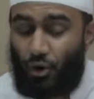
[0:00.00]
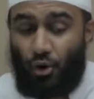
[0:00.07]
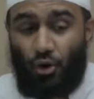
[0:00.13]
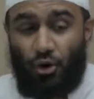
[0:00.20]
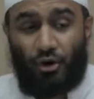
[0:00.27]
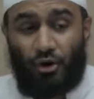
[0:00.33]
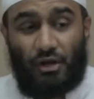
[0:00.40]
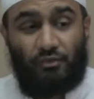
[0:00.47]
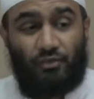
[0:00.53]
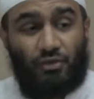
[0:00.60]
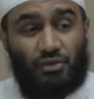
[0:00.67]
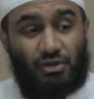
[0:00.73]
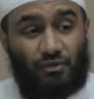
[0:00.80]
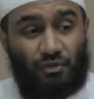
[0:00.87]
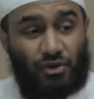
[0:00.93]
or if you
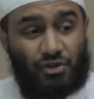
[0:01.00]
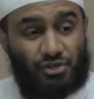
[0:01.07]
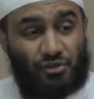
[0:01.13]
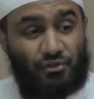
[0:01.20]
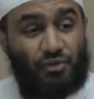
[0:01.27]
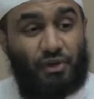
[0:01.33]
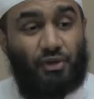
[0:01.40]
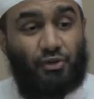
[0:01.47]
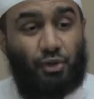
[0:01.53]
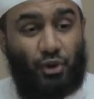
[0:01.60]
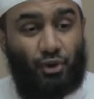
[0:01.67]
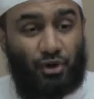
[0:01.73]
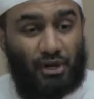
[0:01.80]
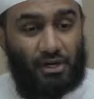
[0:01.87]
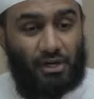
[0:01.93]
divorce her fi
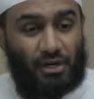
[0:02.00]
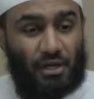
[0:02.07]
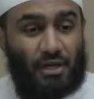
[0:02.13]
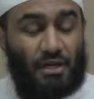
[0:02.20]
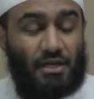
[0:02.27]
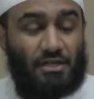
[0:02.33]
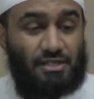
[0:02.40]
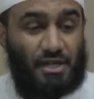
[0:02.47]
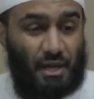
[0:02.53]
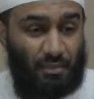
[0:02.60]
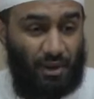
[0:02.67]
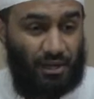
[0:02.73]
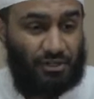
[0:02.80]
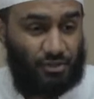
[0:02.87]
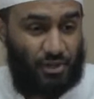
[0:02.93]
tuhrin
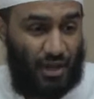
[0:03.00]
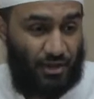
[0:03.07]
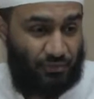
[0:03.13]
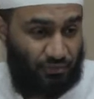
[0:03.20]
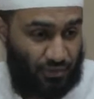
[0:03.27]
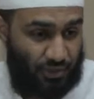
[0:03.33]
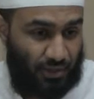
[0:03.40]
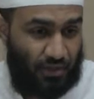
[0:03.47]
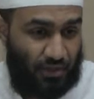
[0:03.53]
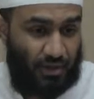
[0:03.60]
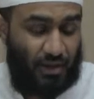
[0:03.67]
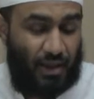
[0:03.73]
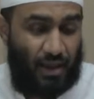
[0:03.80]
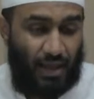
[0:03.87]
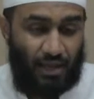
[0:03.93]
jama'tuha fi,
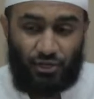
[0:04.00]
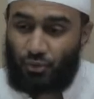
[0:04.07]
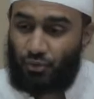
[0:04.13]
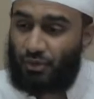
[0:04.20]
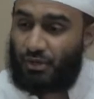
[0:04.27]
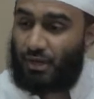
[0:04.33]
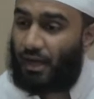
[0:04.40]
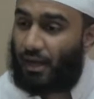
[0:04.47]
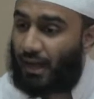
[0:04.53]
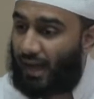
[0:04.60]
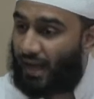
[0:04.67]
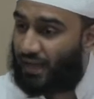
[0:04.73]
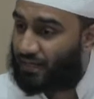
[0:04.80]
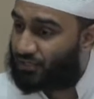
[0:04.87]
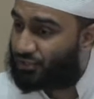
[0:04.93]
and you
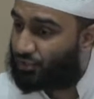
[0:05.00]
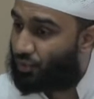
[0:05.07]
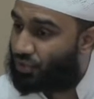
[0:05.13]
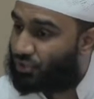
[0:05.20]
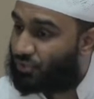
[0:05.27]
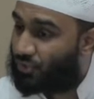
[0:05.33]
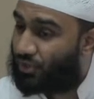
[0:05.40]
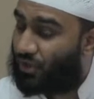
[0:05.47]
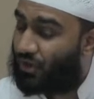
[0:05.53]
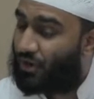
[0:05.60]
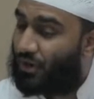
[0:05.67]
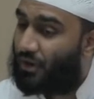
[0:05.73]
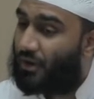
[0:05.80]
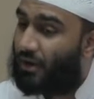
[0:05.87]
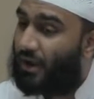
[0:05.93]
had intercourse with her
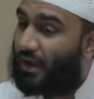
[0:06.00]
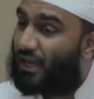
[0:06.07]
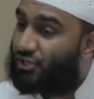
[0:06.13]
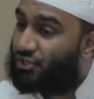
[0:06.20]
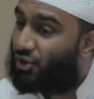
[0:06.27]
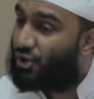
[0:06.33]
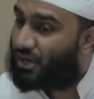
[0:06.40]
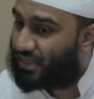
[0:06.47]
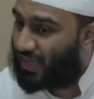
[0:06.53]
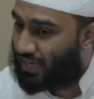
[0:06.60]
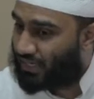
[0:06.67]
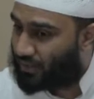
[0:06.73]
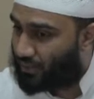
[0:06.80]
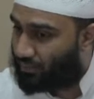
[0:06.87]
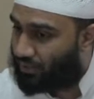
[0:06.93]
during
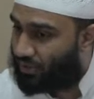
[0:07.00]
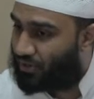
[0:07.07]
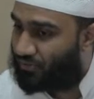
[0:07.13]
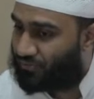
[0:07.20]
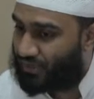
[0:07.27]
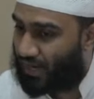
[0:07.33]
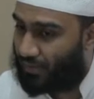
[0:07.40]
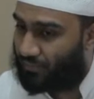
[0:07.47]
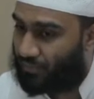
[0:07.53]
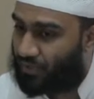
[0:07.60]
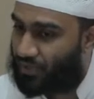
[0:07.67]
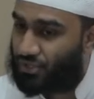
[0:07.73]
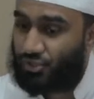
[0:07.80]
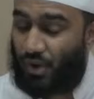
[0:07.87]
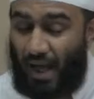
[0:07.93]
that period of time.
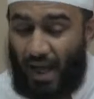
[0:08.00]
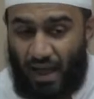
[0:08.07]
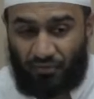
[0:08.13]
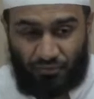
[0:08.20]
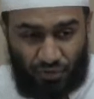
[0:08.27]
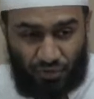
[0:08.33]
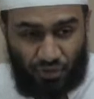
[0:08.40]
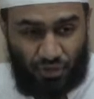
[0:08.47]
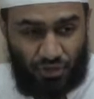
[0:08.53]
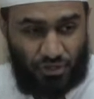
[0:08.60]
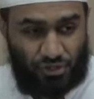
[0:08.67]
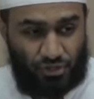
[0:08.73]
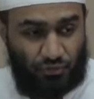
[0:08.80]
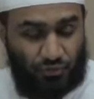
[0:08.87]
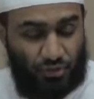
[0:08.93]
So
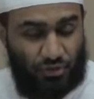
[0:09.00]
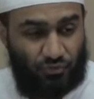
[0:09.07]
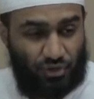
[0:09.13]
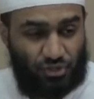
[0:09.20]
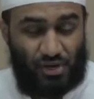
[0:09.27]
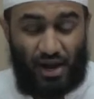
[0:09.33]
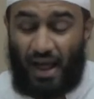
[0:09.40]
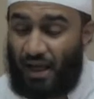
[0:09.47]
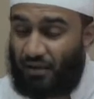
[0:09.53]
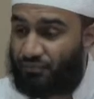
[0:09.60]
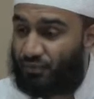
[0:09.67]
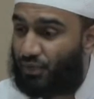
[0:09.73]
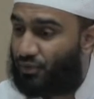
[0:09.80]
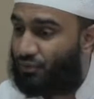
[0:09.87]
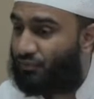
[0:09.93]
if you divorce her
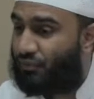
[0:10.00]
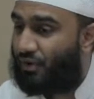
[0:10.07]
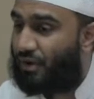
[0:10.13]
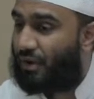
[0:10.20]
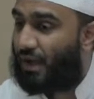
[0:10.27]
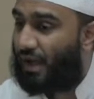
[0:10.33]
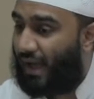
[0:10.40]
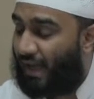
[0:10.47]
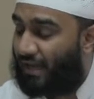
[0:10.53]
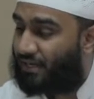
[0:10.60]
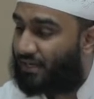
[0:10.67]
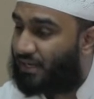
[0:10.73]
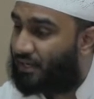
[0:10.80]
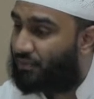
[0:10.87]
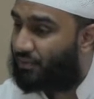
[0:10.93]
after you've
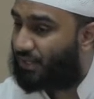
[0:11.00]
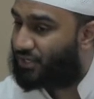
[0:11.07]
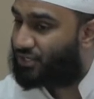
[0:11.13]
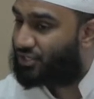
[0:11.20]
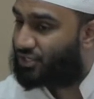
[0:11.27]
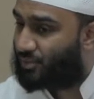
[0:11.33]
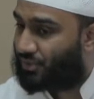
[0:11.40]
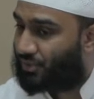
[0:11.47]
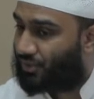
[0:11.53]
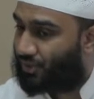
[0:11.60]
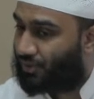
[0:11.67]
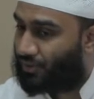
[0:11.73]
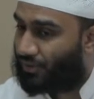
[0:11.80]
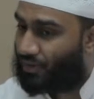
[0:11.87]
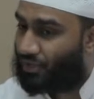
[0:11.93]
had relations with her,
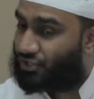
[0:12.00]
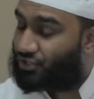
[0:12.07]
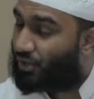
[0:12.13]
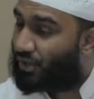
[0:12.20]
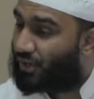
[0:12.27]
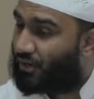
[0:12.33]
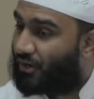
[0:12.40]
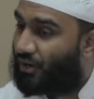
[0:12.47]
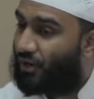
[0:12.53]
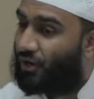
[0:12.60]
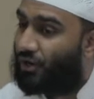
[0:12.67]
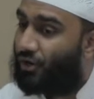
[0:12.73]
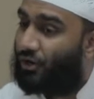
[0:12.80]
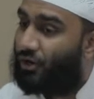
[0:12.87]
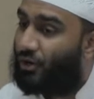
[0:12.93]
during
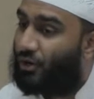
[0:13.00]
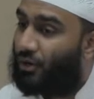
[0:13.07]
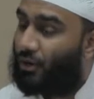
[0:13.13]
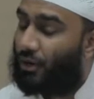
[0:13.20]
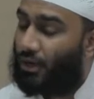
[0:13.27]
her